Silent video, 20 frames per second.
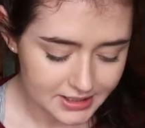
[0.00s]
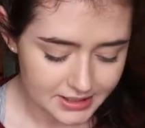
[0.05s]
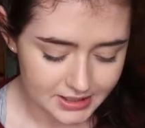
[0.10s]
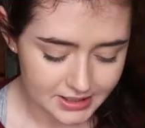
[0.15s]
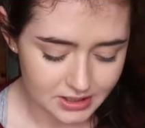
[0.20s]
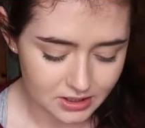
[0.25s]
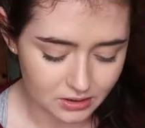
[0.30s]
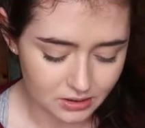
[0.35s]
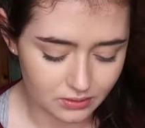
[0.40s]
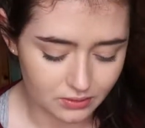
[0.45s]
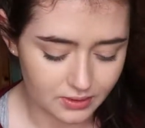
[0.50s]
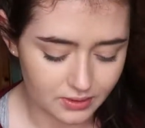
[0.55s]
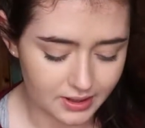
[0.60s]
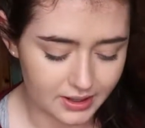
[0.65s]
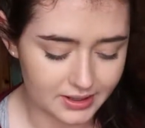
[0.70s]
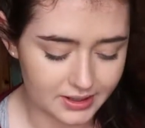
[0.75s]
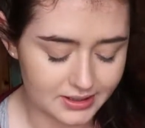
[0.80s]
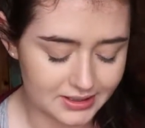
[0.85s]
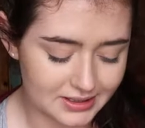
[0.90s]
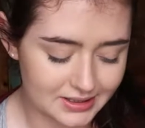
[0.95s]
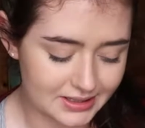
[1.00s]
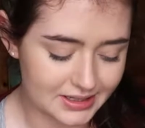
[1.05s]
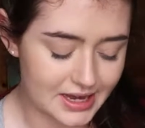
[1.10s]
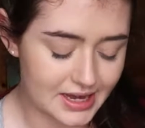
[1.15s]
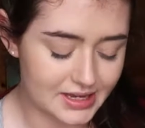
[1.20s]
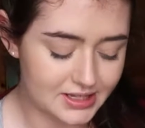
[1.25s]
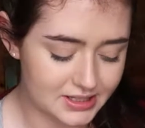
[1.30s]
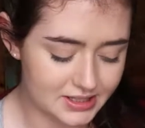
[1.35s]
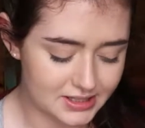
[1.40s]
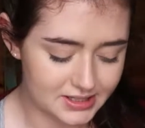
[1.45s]
So
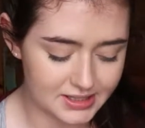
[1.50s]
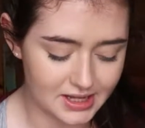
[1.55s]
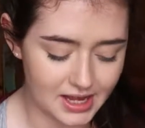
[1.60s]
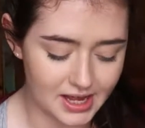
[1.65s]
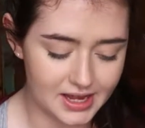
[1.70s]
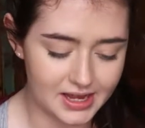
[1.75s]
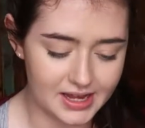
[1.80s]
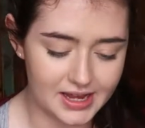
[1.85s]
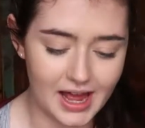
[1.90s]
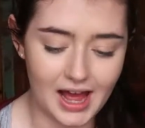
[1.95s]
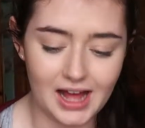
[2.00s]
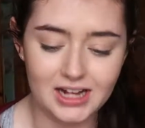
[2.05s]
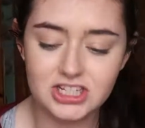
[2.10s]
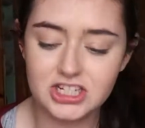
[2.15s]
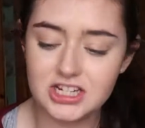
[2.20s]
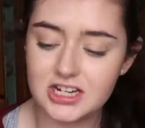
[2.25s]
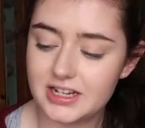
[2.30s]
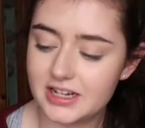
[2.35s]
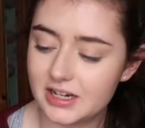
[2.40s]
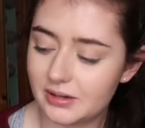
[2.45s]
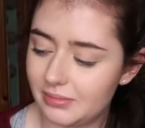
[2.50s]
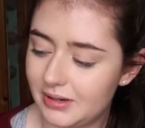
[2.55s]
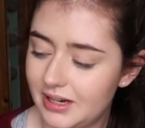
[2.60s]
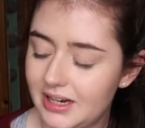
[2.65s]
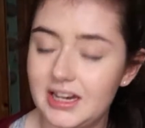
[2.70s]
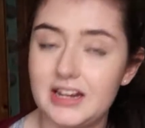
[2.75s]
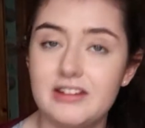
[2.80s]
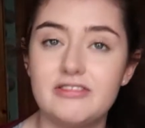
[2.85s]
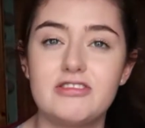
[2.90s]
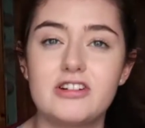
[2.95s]
yes, I actually
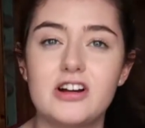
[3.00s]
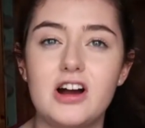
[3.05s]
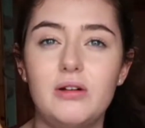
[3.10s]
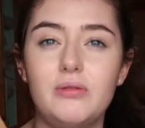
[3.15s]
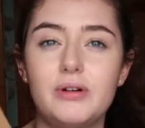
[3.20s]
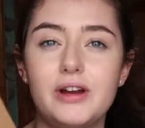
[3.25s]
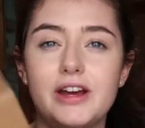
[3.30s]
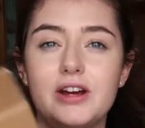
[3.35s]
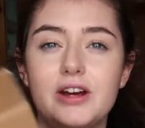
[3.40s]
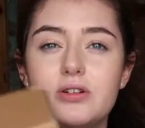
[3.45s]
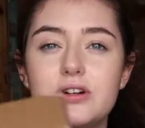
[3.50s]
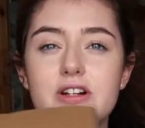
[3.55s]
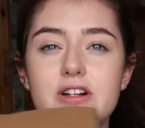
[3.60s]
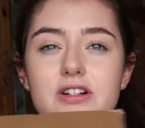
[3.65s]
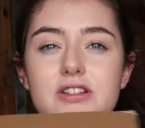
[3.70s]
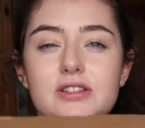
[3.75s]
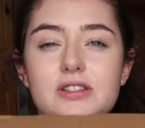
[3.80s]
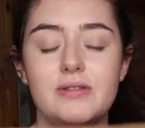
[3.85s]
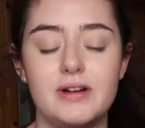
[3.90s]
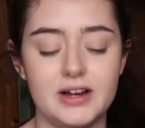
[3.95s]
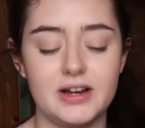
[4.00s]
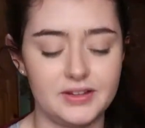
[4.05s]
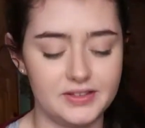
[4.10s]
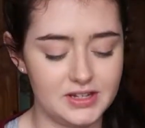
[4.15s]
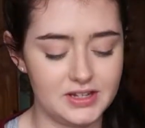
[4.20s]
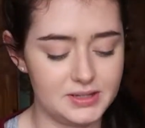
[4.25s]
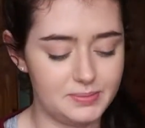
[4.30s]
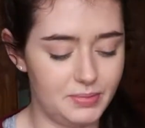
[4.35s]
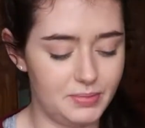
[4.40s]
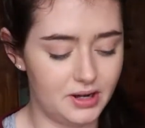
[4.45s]
completely forgot what I ordered. So I got
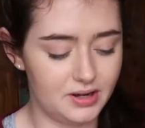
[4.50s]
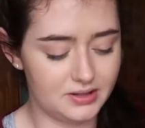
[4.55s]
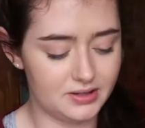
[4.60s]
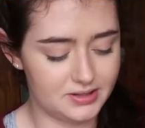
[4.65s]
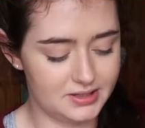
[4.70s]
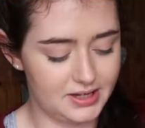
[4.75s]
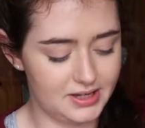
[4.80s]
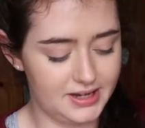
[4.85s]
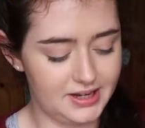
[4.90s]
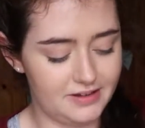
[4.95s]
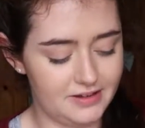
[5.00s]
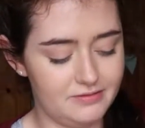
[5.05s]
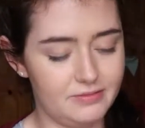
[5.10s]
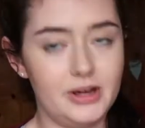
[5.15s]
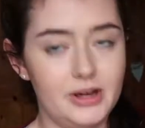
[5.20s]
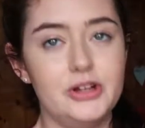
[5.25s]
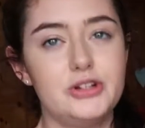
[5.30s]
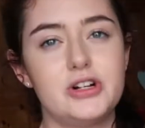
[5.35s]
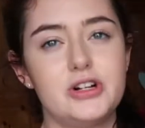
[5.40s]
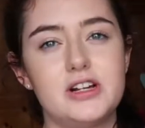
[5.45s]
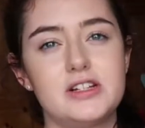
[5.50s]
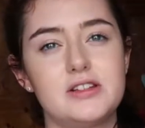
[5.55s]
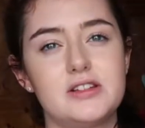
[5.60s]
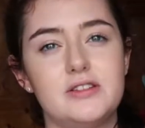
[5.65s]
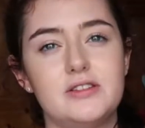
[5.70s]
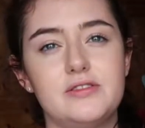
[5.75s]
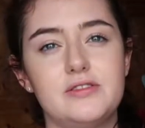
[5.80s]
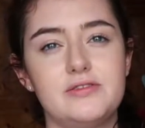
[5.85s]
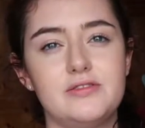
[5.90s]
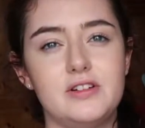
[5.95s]
this box, I have my address on
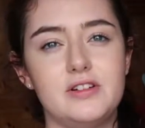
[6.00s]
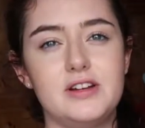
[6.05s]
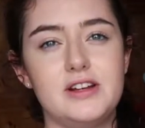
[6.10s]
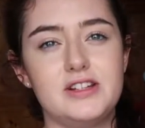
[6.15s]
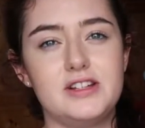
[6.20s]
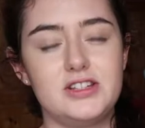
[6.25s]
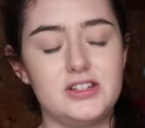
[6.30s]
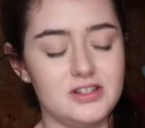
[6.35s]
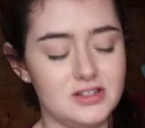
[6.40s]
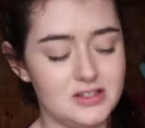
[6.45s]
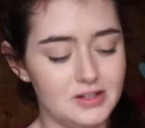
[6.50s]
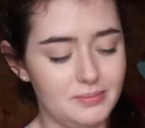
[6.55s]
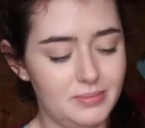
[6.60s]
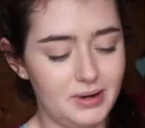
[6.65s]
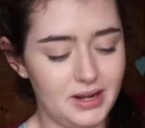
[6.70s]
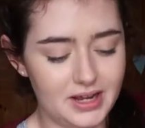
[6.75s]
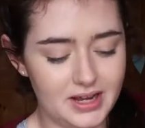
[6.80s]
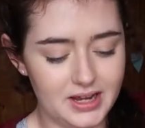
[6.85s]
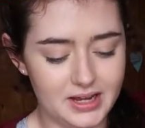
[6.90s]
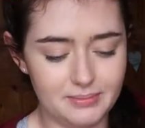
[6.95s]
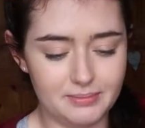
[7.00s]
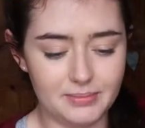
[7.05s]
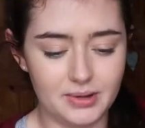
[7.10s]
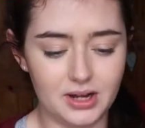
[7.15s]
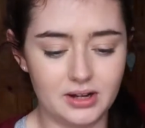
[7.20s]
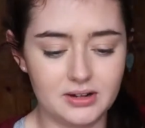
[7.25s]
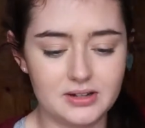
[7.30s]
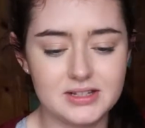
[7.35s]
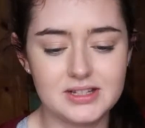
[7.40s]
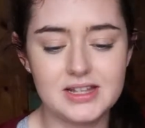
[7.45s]
the front, it's just a plain
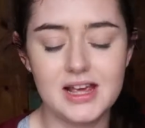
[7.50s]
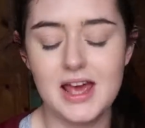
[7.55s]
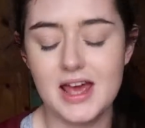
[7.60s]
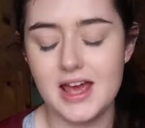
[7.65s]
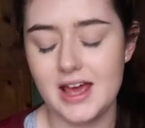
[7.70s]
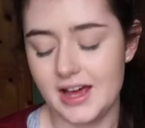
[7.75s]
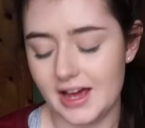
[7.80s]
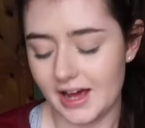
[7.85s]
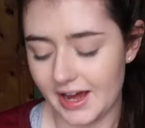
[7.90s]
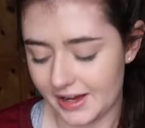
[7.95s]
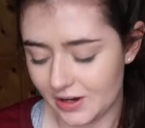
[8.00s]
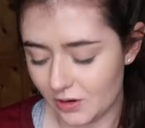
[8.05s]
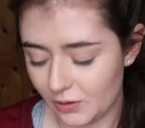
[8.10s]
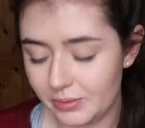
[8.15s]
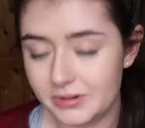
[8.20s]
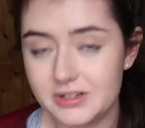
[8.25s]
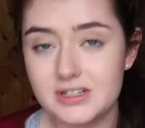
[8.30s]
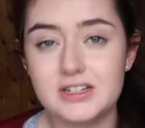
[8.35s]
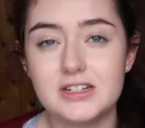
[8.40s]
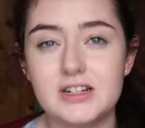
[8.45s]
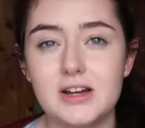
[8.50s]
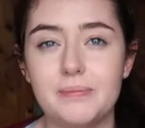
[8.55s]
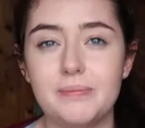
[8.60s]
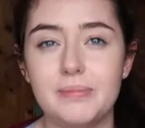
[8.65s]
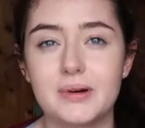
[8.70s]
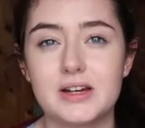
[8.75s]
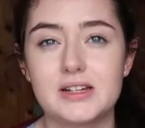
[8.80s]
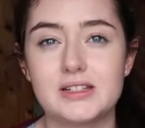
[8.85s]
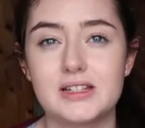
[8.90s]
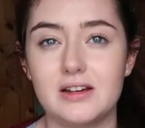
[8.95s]
box. I opened it up
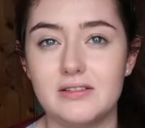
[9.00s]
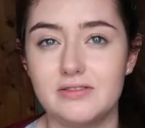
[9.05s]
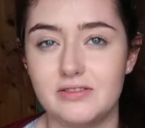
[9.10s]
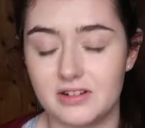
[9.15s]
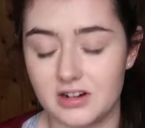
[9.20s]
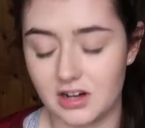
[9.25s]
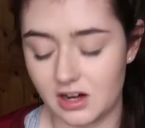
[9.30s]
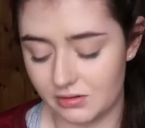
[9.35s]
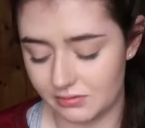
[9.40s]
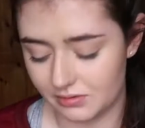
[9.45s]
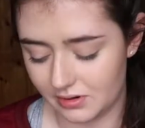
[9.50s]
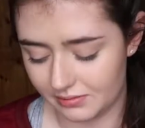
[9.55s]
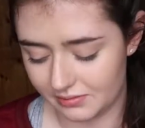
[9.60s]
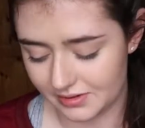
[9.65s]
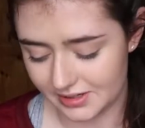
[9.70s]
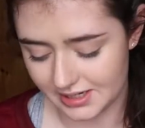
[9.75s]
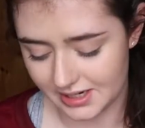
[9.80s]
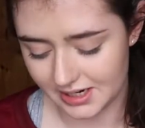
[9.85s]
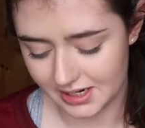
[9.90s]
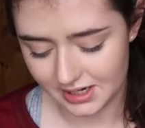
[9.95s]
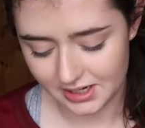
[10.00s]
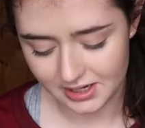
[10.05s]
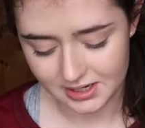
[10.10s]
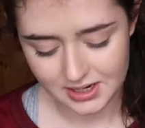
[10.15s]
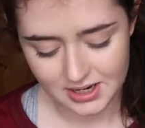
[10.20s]
because I forgot what was in it,